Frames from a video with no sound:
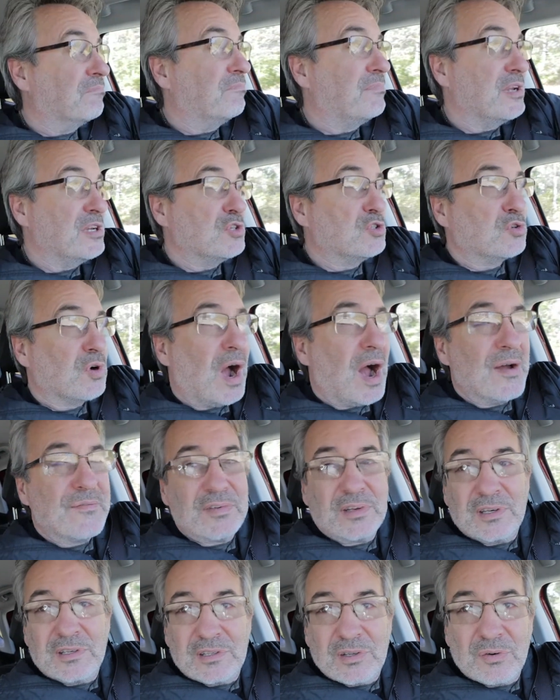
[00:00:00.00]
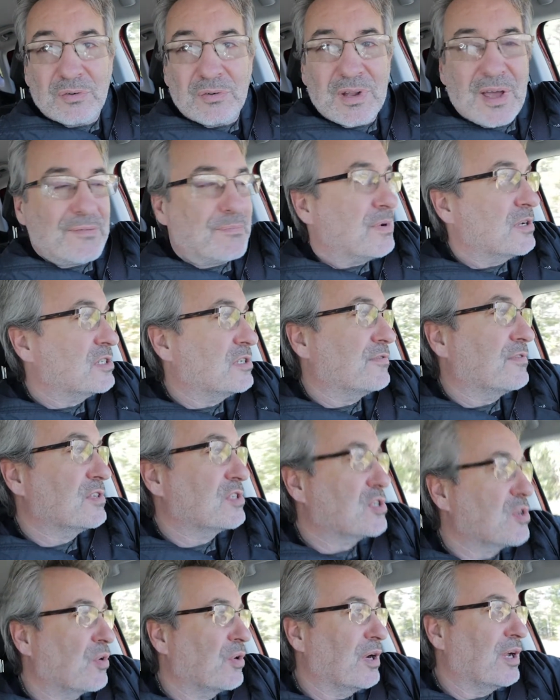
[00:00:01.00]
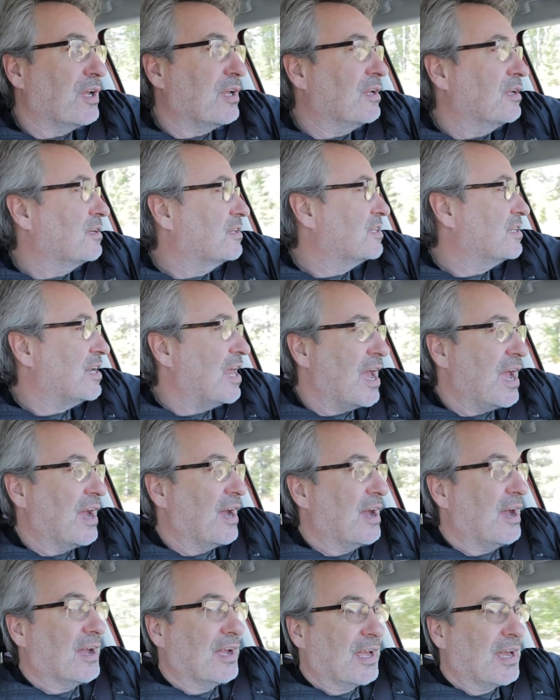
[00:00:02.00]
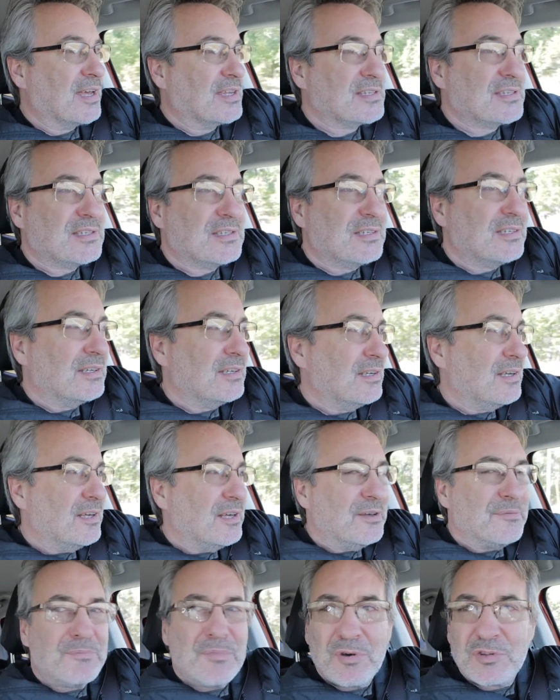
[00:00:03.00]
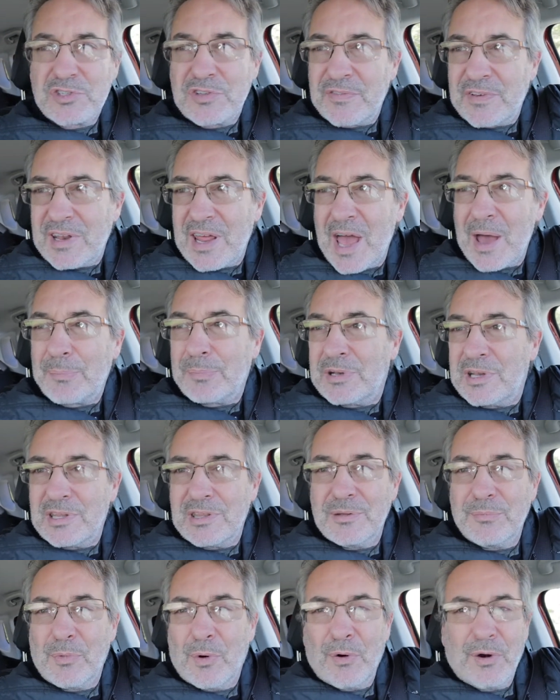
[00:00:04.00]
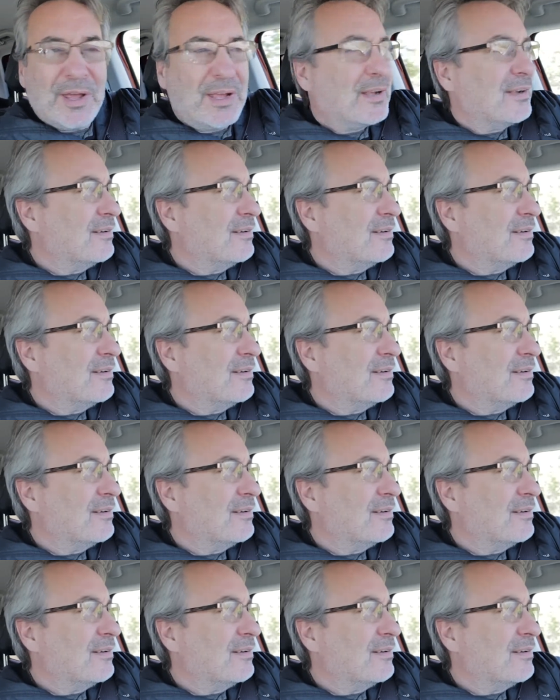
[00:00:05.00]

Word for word: Been driving. Don't have much of a story today, I guess. Most of it happened in the morning.